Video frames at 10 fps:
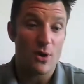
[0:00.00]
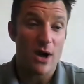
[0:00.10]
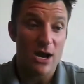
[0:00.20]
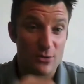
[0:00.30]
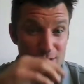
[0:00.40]
how
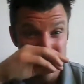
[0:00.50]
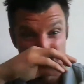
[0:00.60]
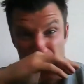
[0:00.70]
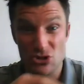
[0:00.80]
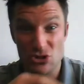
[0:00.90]
to
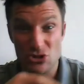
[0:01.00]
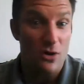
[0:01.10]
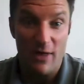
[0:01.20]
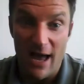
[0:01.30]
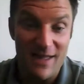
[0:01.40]
exactly do
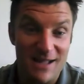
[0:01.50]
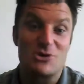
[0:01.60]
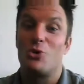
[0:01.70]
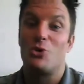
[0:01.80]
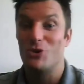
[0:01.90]
all that.
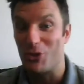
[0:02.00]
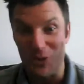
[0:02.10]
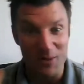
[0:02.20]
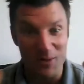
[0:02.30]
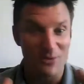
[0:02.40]
That's a whole
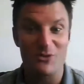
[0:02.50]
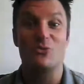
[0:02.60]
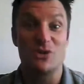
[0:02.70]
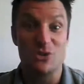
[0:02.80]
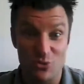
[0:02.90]
nother webinar
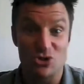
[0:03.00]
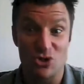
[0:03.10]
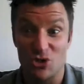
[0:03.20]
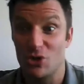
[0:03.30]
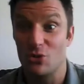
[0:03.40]
that we
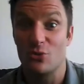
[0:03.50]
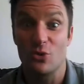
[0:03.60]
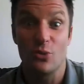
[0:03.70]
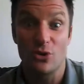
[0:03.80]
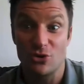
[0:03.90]
should do
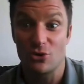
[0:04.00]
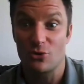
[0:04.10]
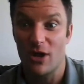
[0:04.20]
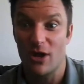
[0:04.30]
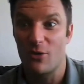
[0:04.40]
and we will
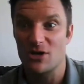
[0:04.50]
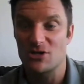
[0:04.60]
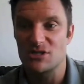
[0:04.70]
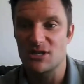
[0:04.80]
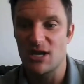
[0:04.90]
do. Great
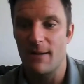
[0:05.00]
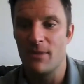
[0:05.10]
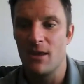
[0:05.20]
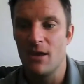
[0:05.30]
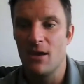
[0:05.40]
question,
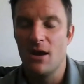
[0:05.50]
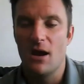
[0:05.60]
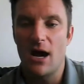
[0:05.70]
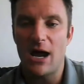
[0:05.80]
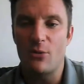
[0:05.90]
Scott.
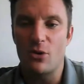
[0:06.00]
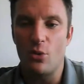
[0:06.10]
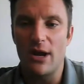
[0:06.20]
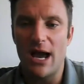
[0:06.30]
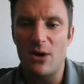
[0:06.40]
All right, we're
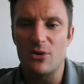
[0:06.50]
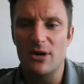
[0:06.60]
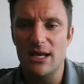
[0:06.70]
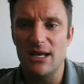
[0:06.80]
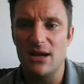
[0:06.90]
1 hour
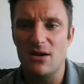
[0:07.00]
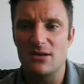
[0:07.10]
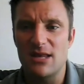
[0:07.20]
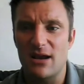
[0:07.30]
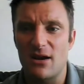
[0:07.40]
in here,
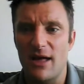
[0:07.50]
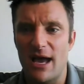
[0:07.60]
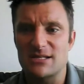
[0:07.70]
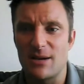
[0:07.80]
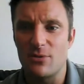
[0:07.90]
taking our
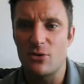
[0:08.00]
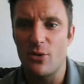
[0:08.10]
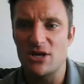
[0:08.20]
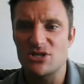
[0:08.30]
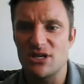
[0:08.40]
last couple
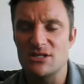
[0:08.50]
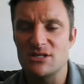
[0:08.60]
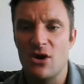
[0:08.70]
questions.